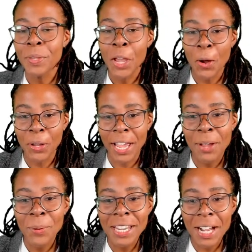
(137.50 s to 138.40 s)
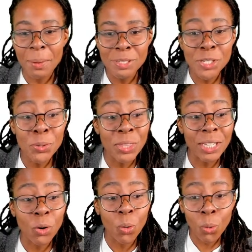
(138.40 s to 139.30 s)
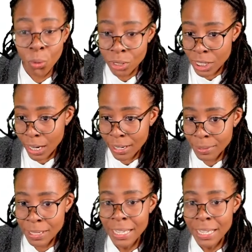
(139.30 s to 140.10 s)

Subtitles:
Okay, when it comes to the order,